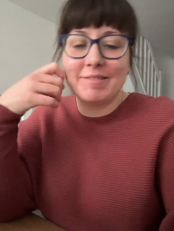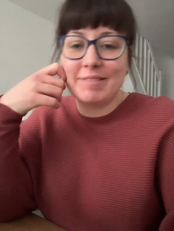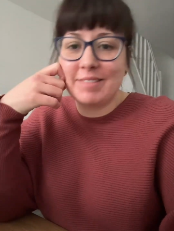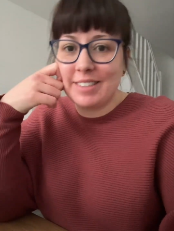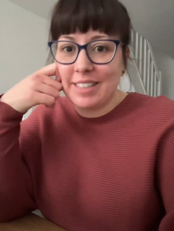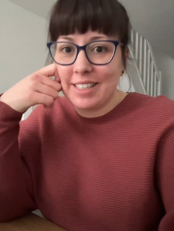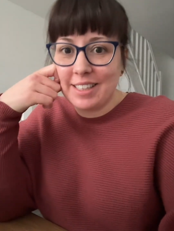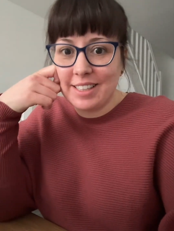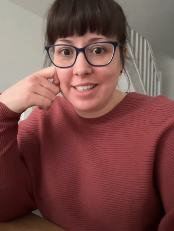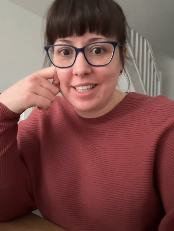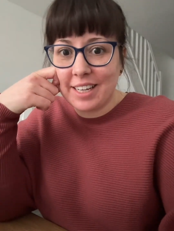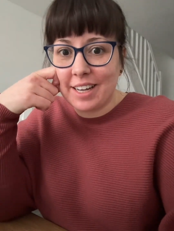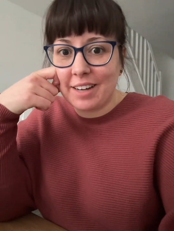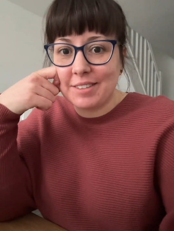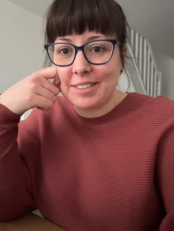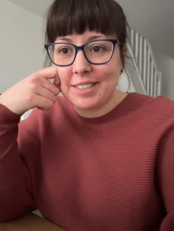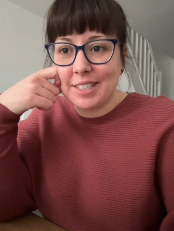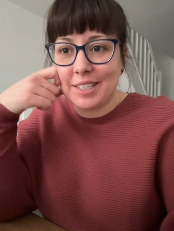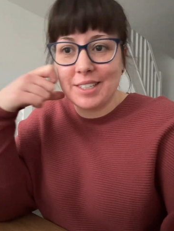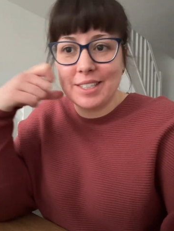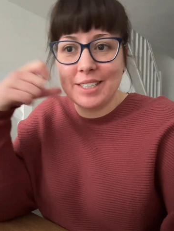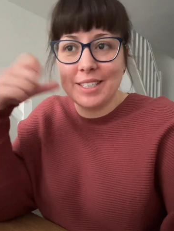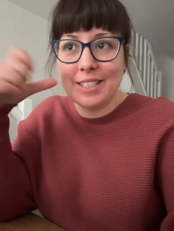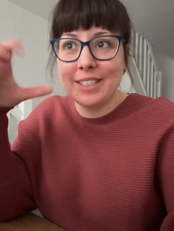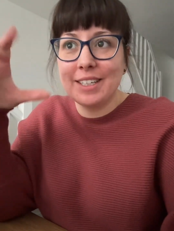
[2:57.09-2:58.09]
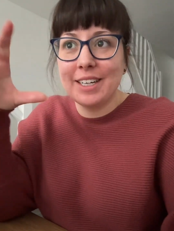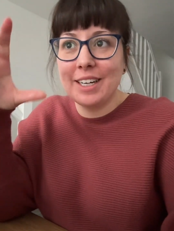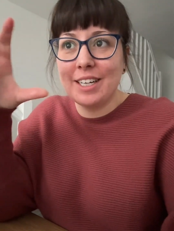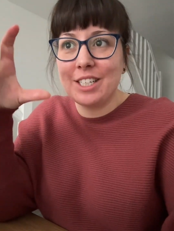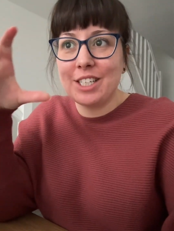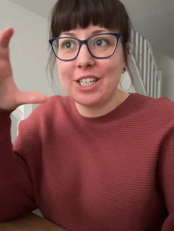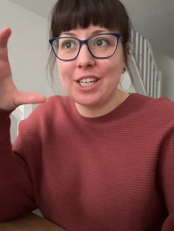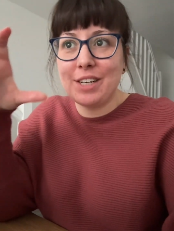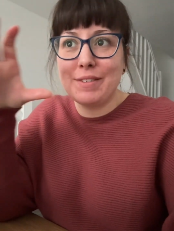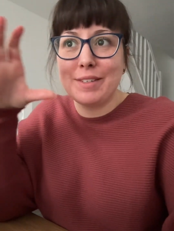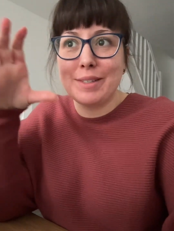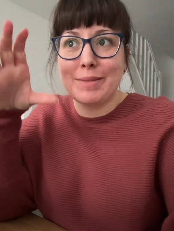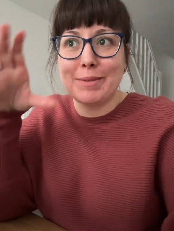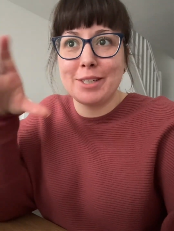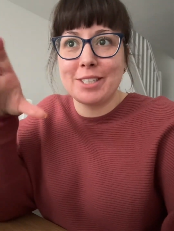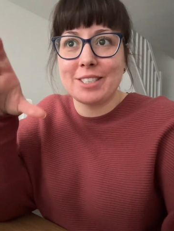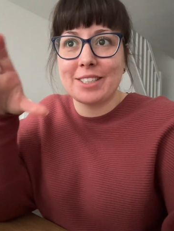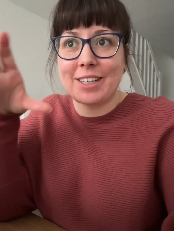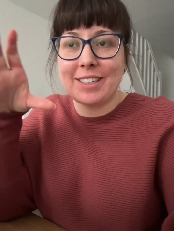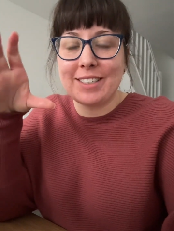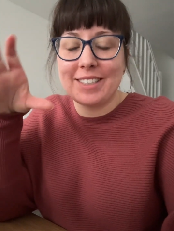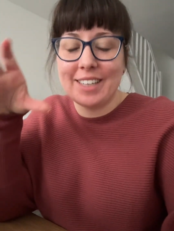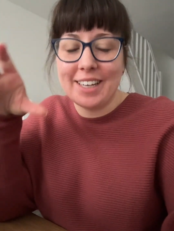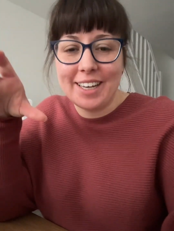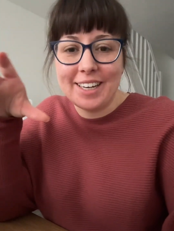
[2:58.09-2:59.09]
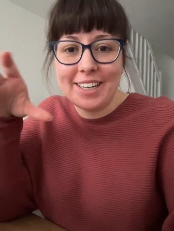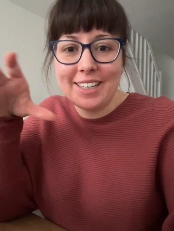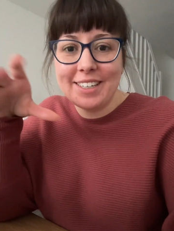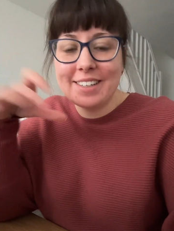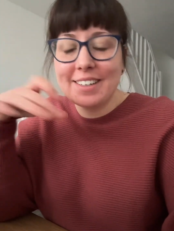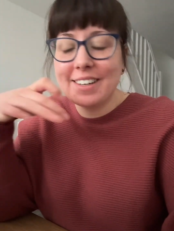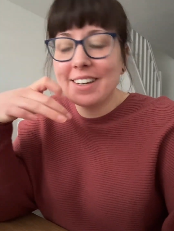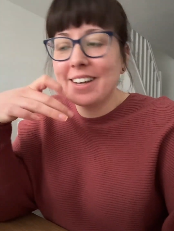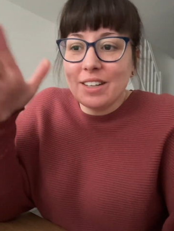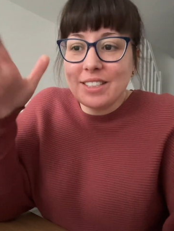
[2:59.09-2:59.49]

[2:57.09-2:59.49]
Didn't think I was going to achieve as much as I did.